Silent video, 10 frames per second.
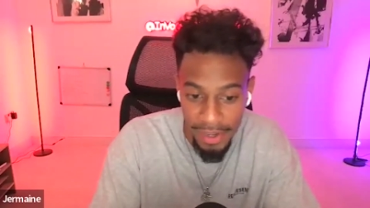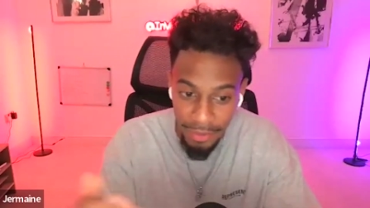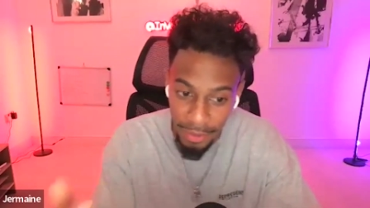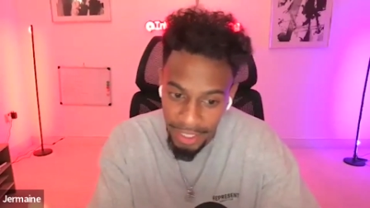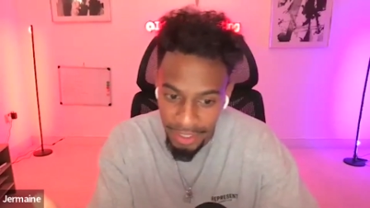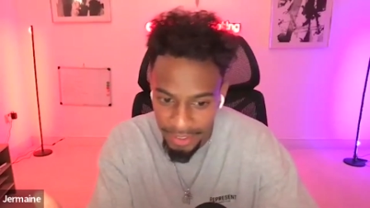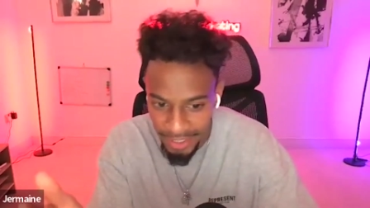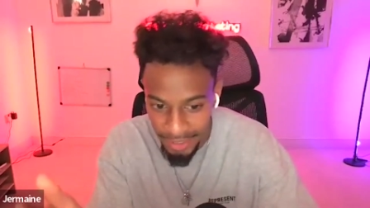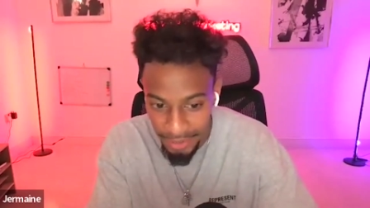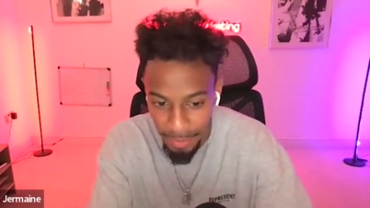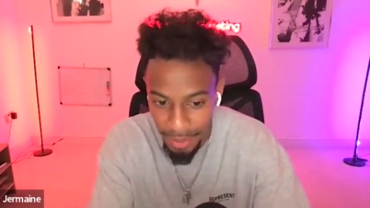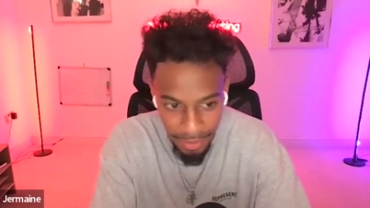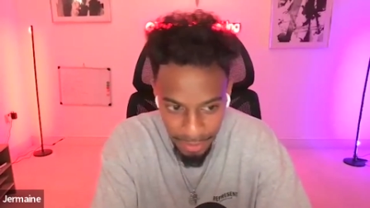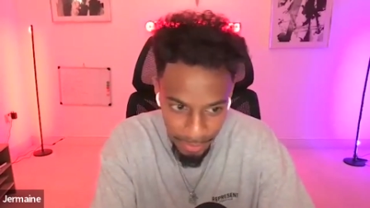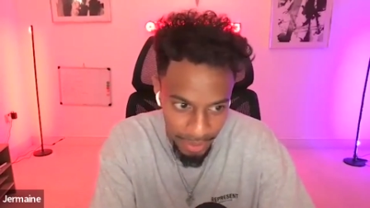InVogue agency is Jermaine
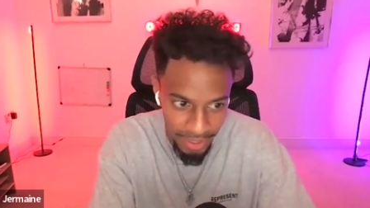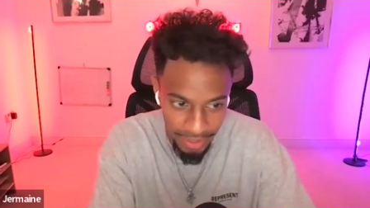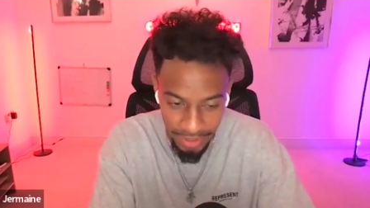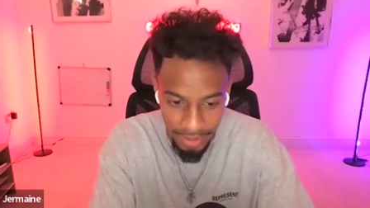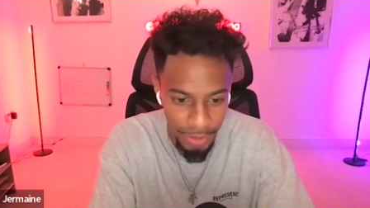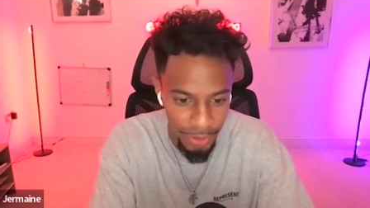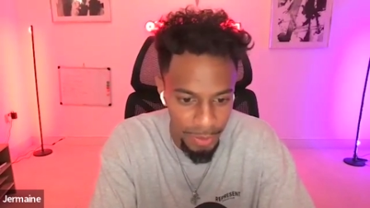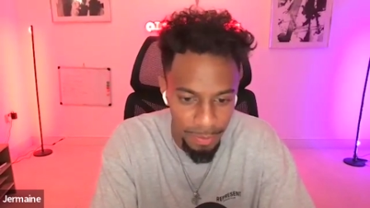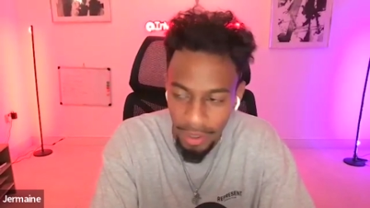Francois as a YouTube.